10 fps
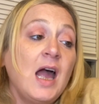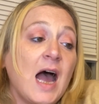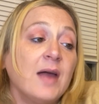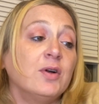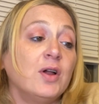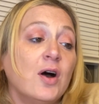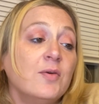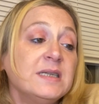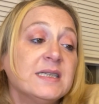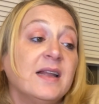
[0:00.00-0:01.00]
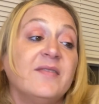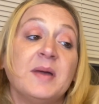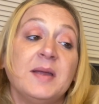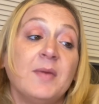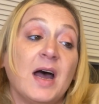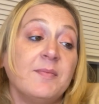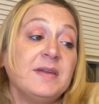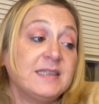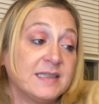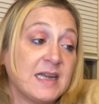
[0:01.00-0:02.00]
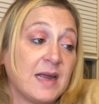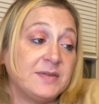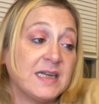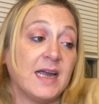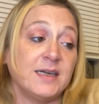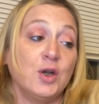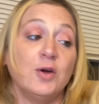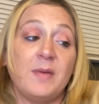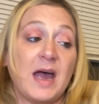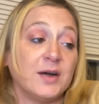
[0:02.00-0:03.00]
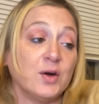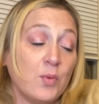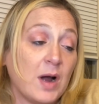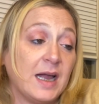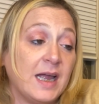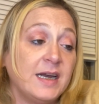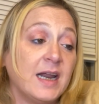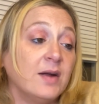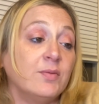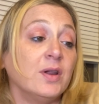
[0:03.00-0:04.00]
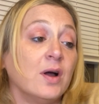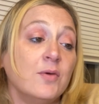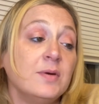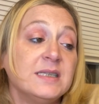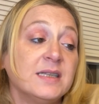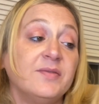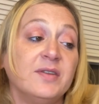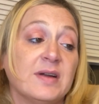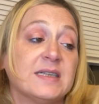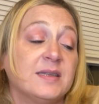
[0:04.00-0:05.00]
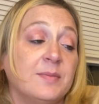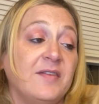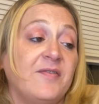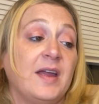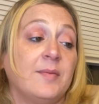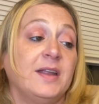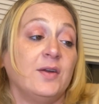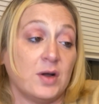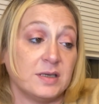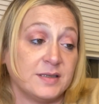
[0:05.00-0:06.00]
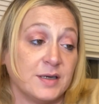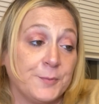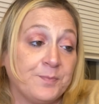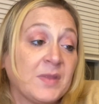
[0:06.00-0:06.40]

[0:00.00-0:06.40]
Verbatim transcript: I will always love my mom and stepdad no matter what, and I will always love the rest of my family also.